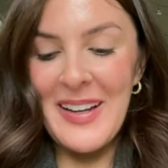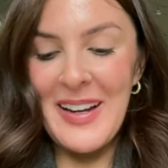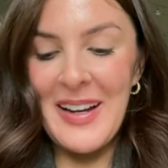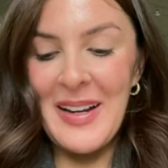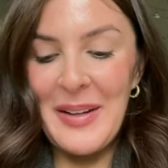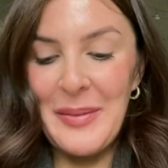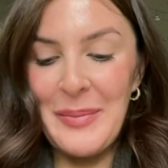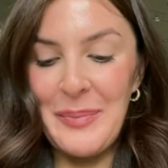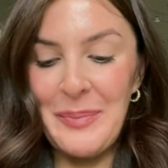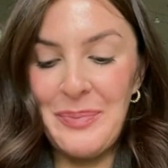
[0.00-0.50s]

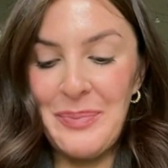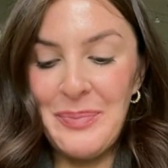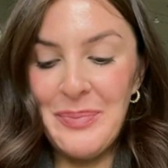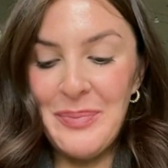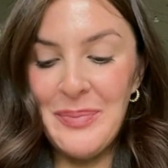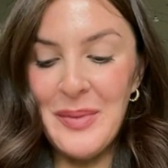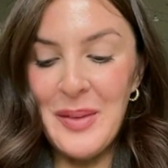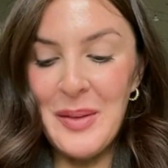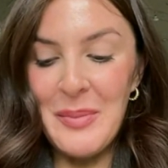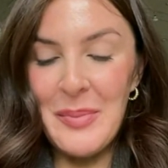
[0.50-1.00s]
Um,
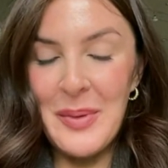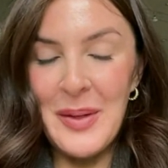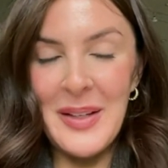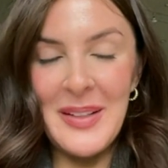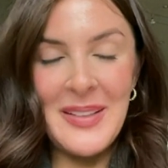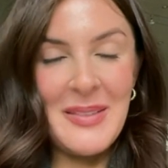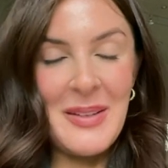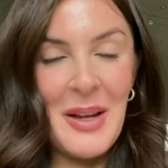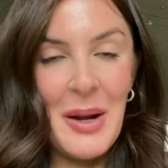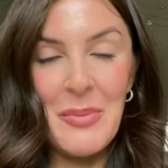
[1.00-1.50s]

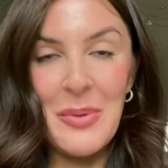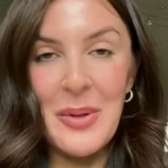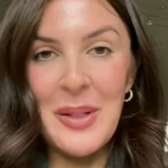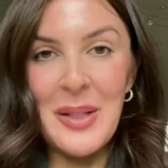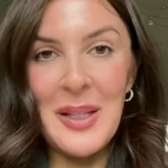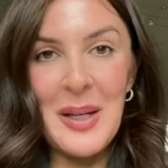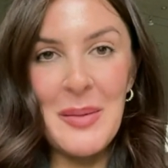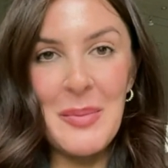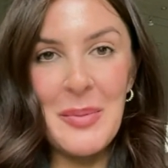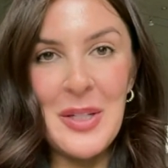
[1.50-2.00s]
but yeah,
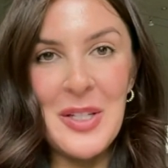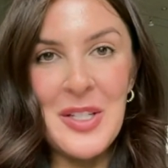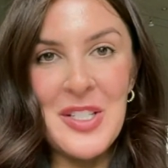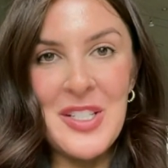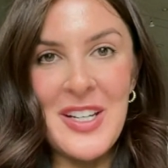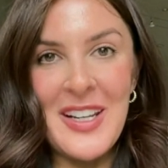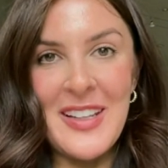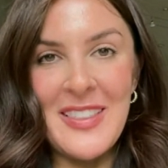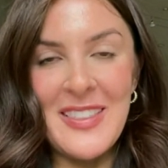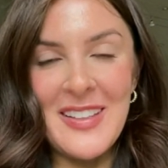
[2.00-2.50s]
really
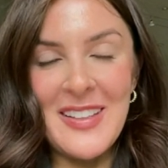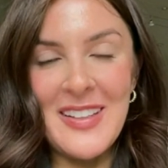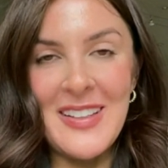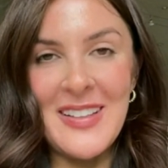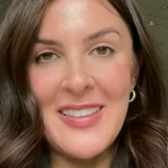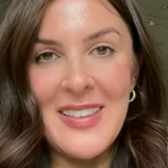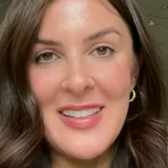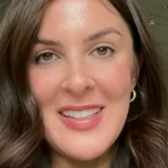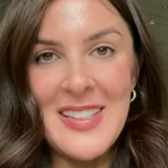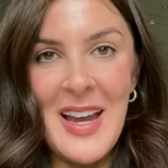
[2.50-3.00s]
appreciate
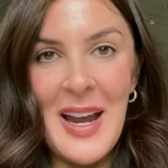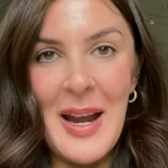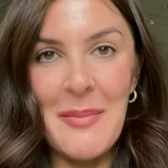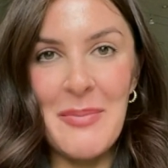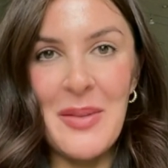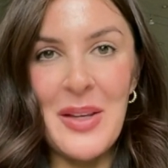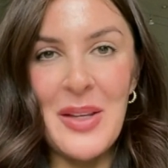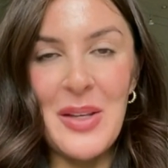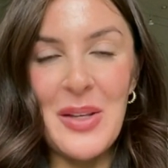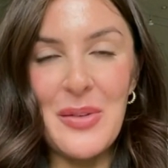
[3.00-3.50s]
the the
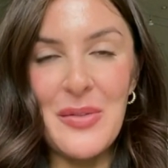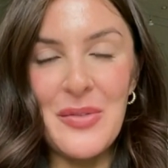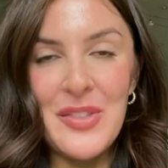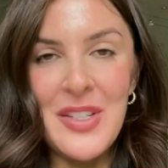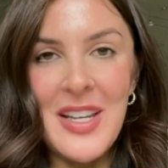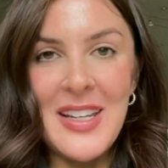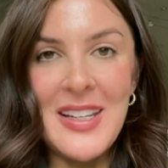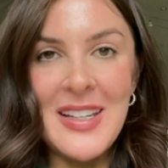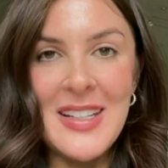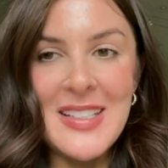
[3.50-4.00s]
time that you've
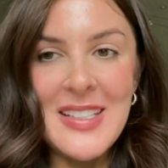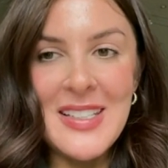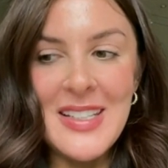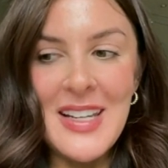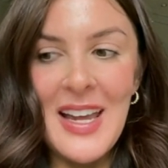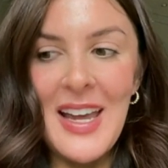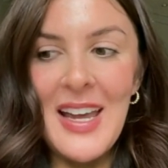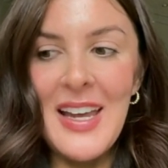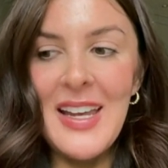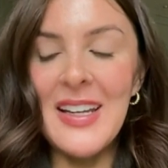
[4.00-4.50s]
taken
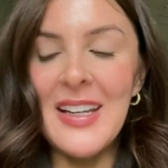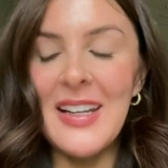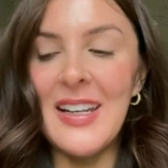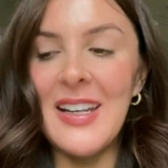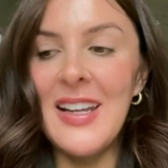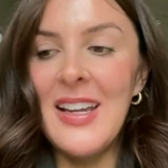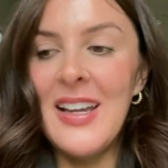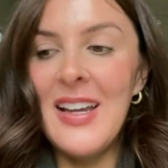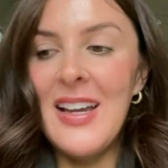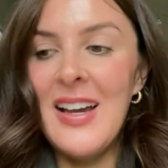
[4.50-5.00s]
today
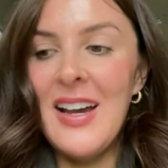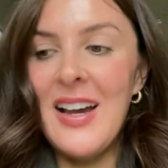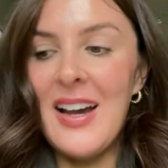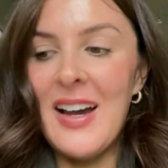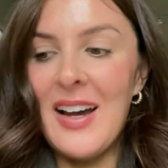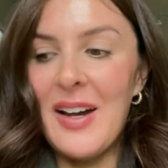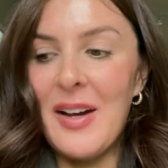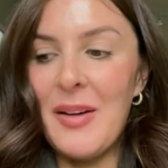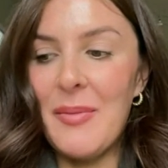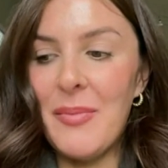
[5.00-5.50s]
and
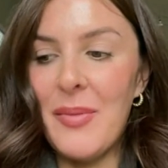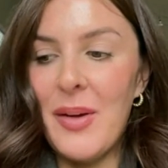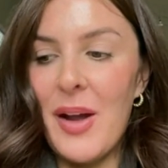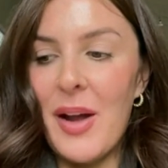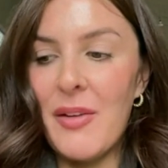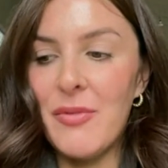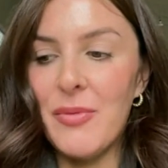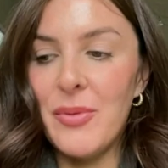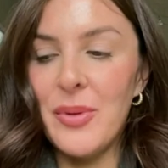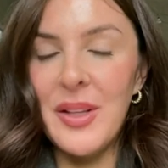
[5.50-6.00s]
um,
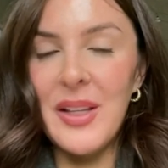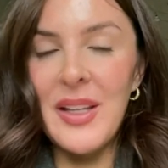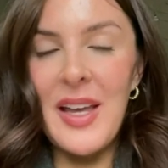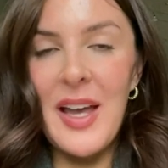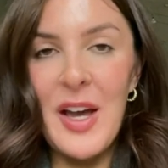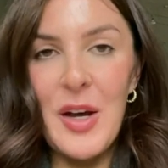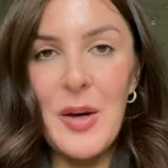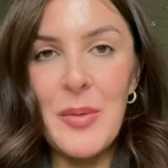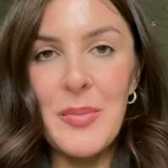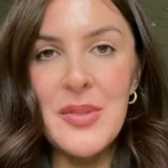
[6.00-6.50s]
have really
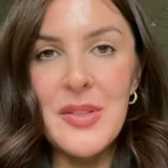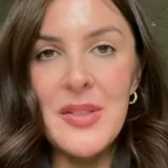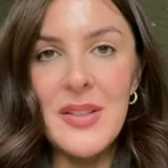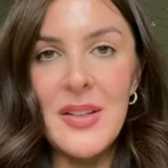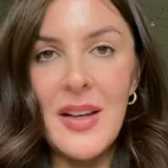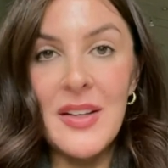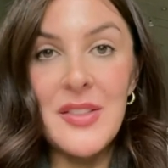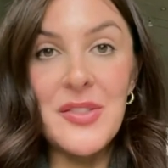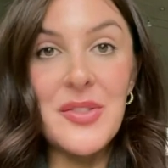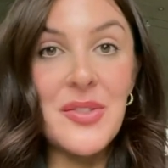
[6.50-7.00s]
helped,
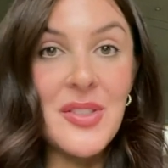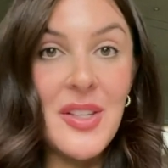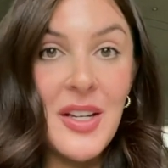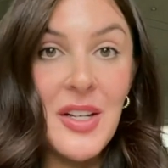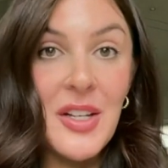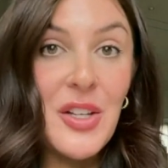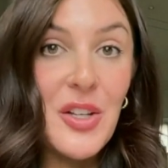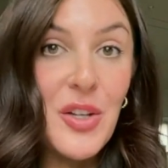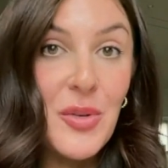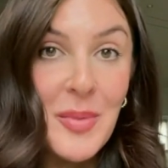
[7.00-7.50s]
as you
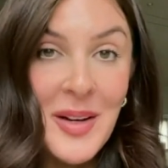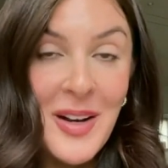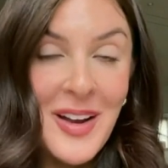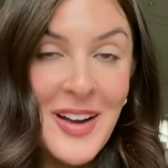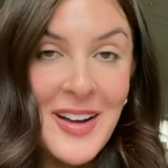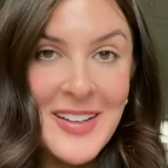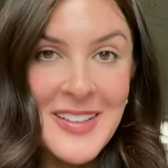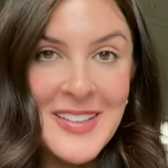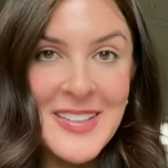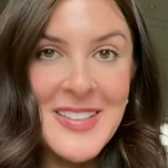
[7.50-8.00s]
said,
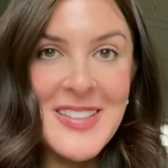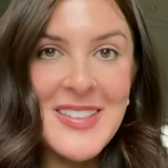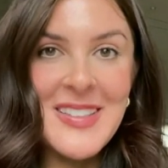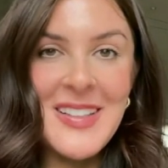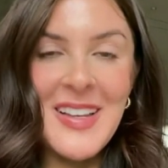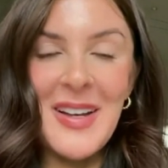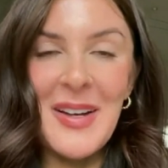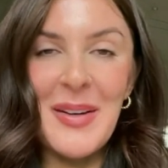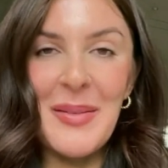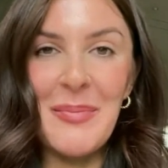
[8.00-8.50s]
humanize
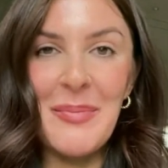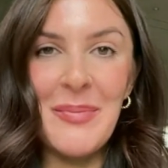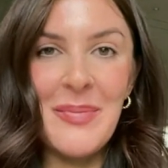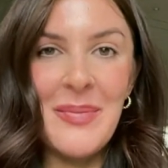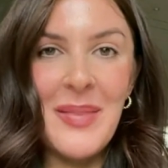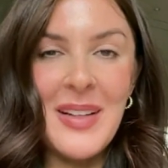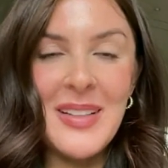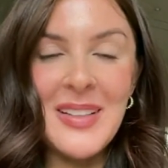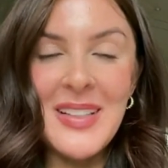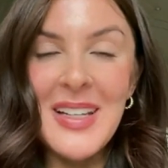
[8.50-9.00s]
um,
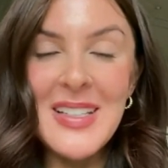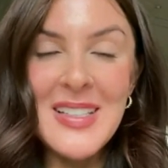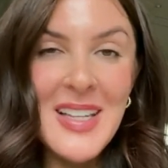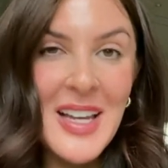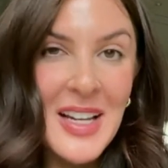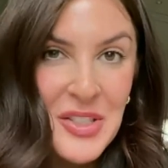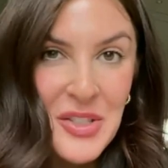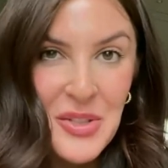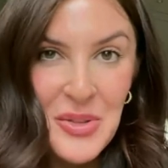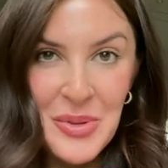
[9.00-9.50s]
and
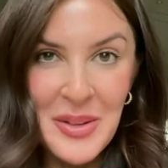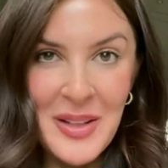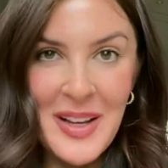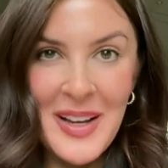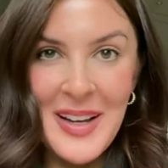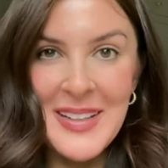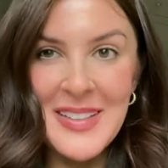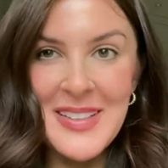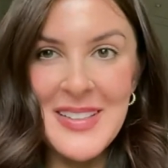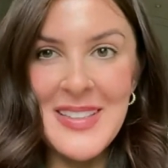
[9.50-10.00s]

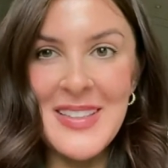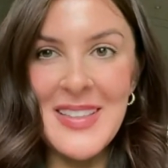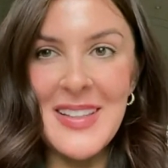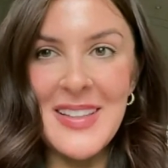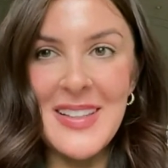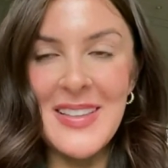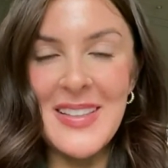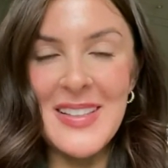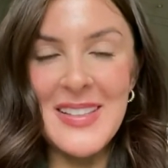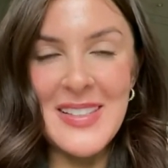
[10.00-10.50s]
contextualize
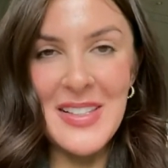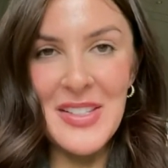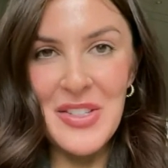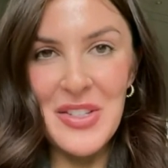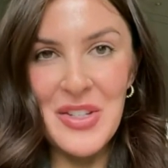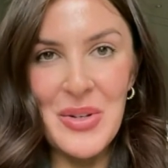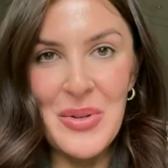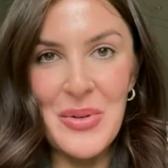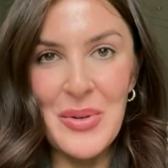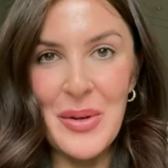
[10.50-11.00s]
the, this
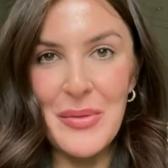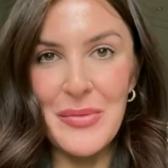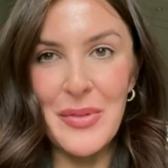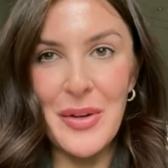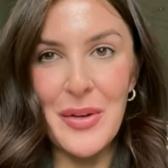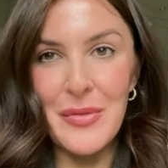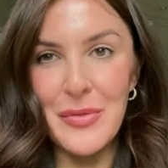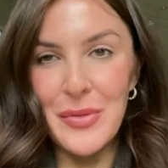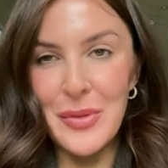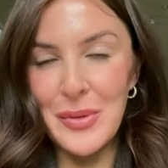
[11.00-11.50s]
issue of,
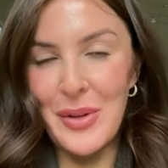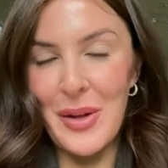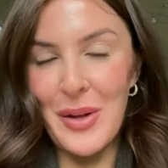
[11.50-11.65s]
of food